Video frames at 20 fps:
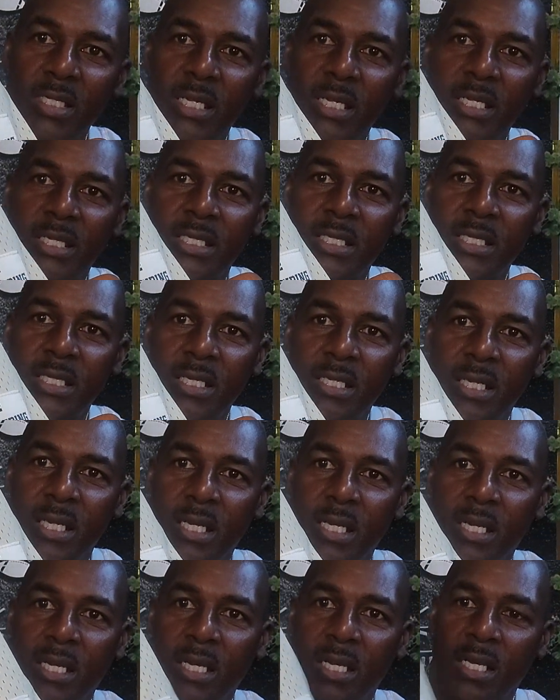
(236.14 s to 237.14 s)
season,
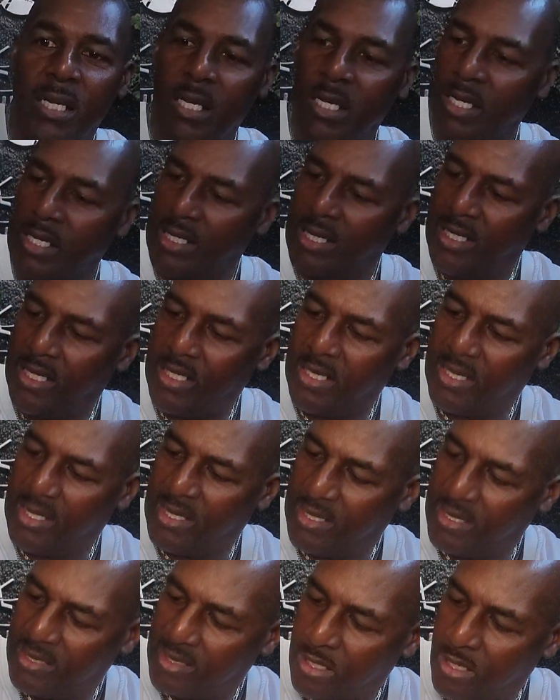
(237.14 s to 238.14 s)
and it
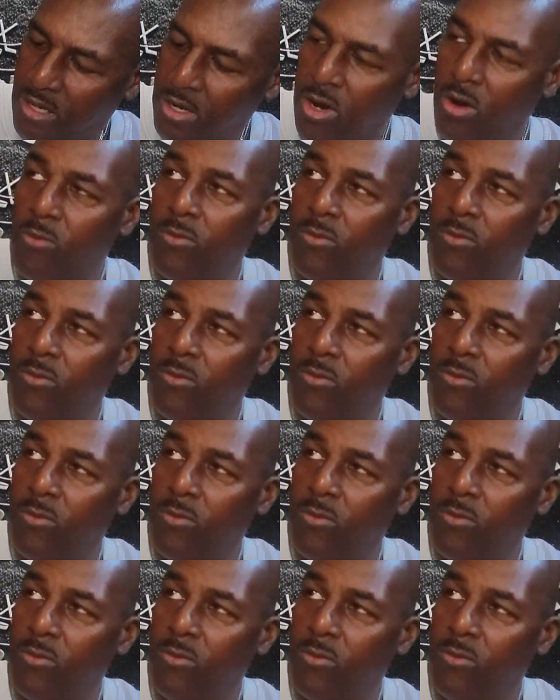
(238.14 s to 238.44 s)
is a